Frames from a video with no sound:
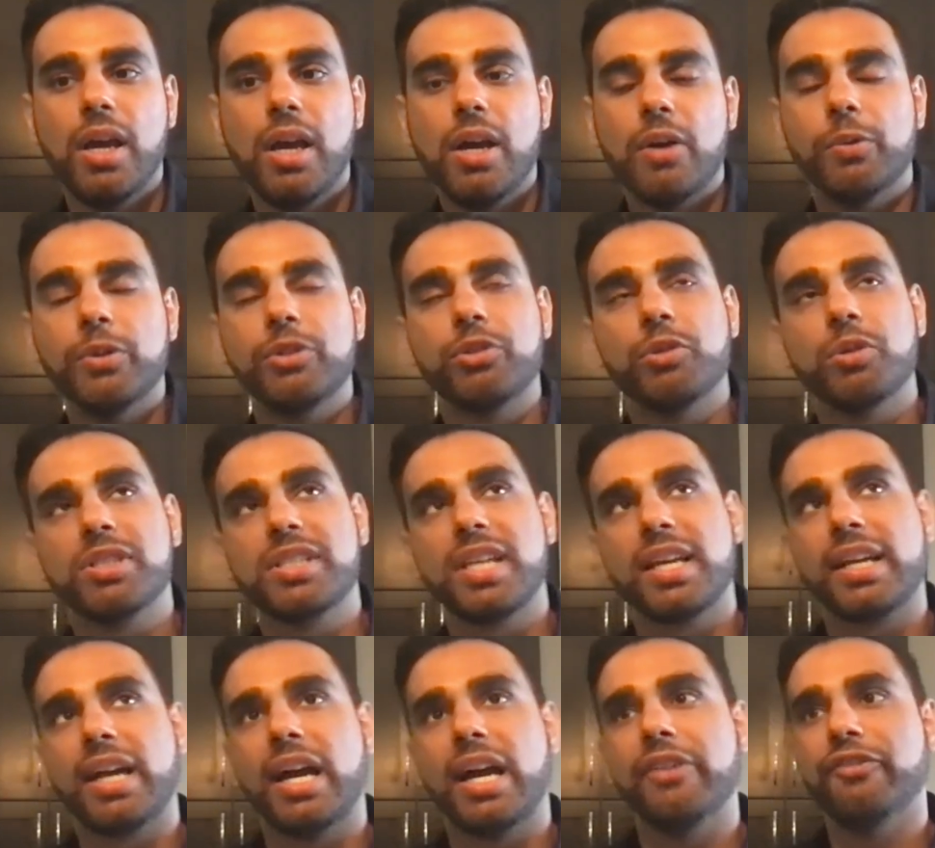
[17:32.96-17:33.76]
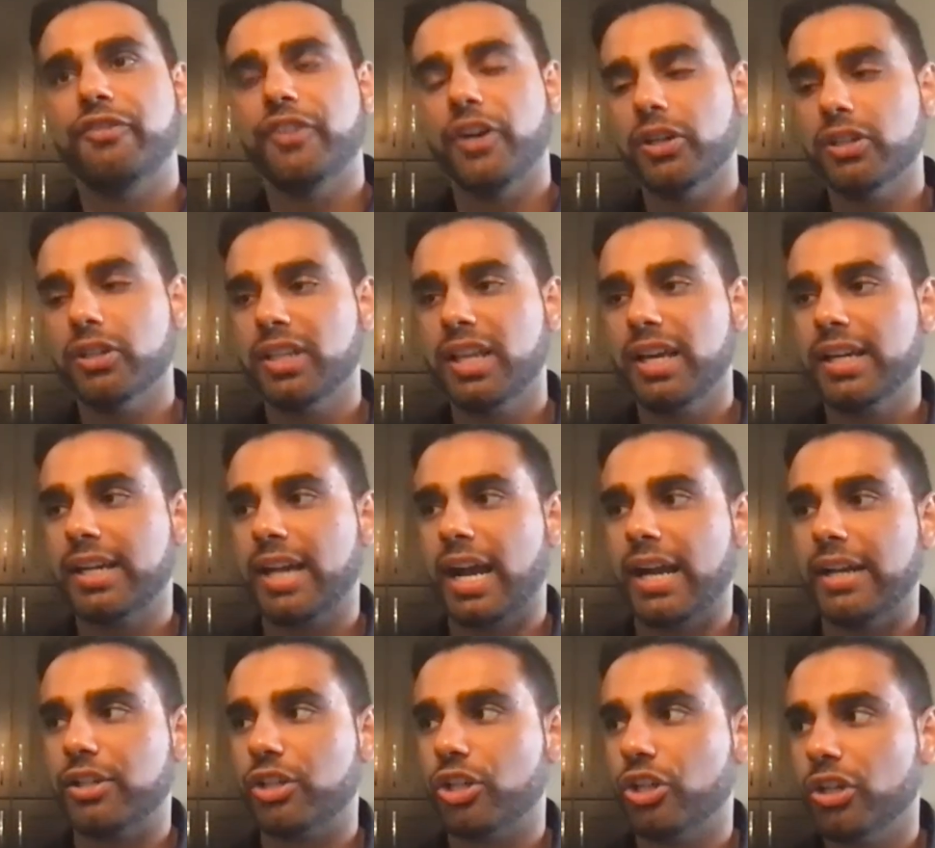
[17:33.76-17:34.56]
which was like, I felt like
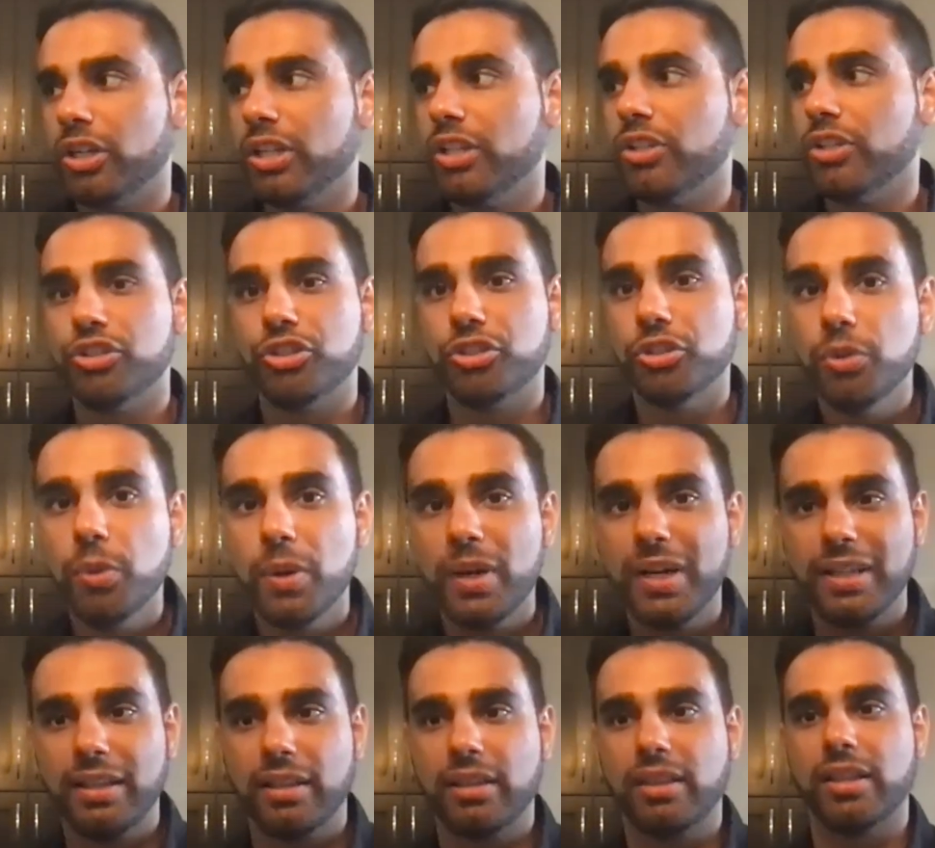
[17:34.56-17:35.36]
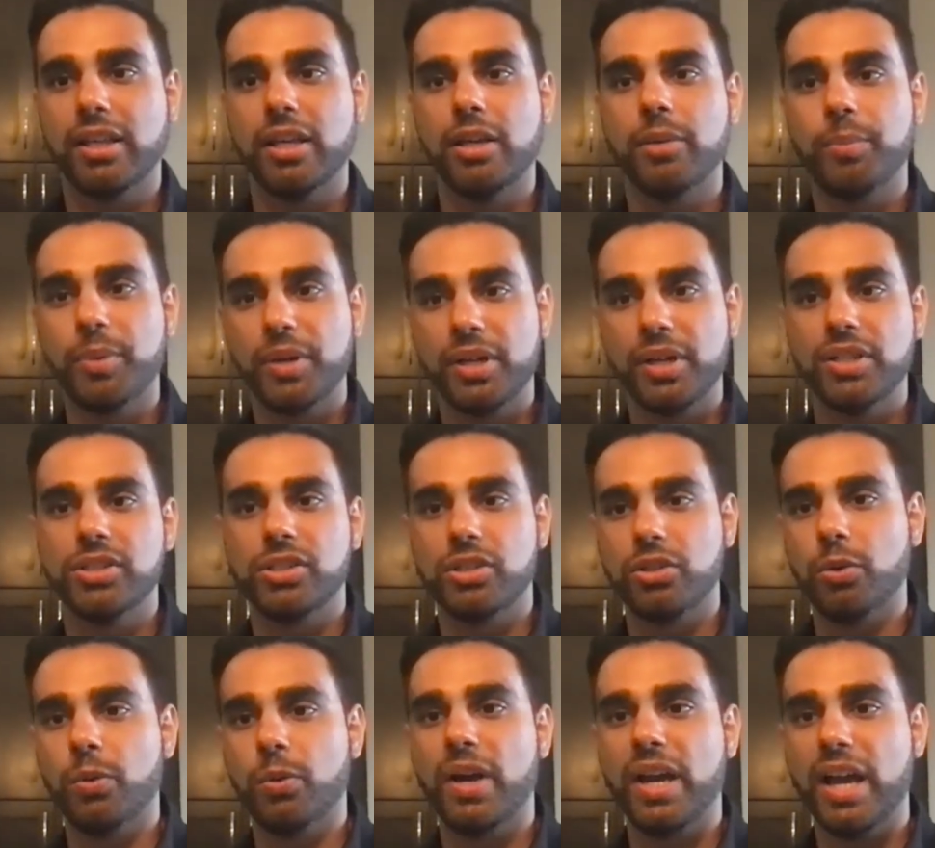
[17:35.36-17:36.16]
I couldn't do anything because of
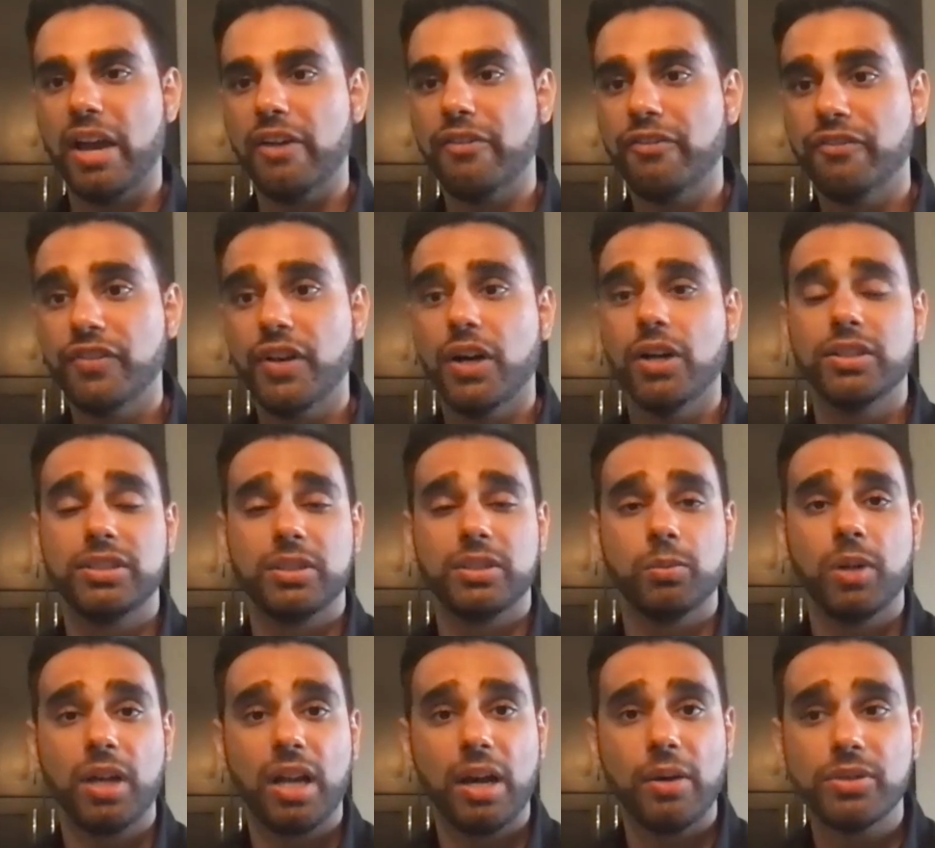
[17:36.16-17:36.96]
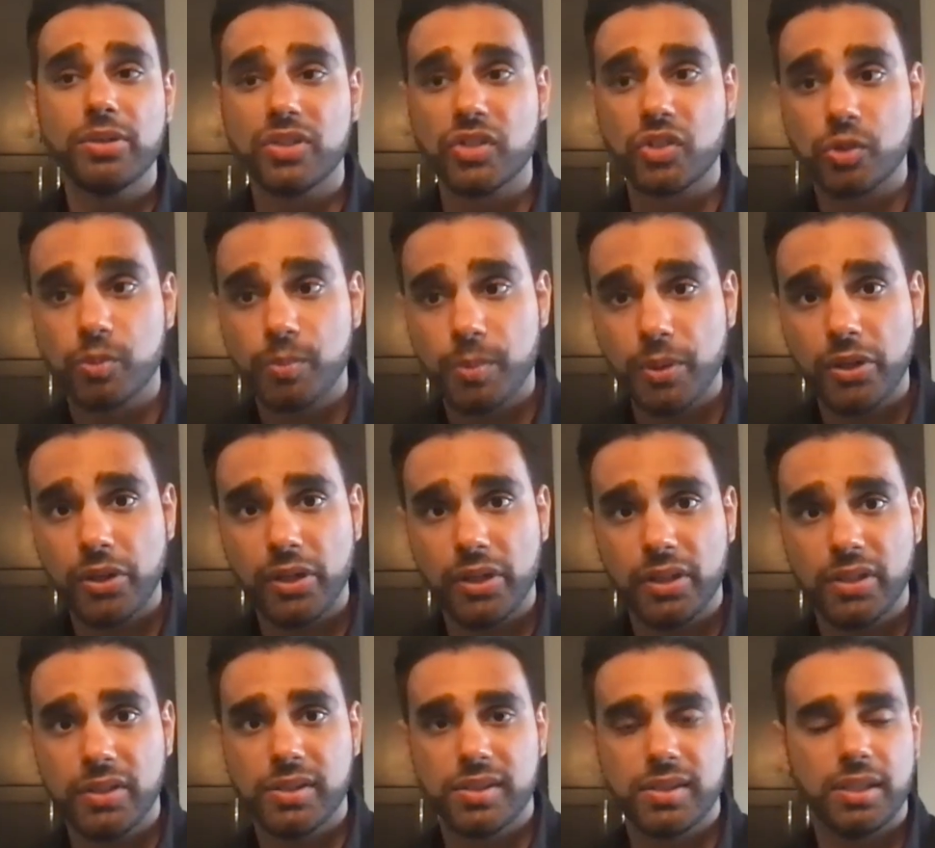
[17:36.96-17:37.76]
the way I felt and what I was
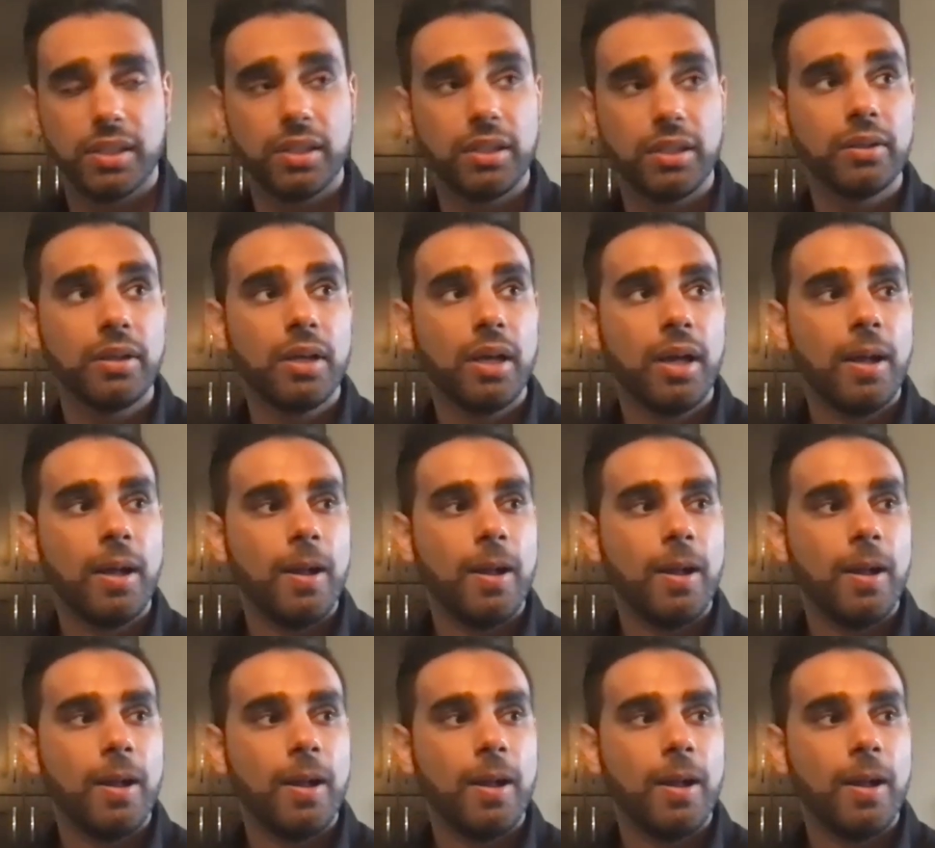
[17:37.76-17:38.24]
experiencing.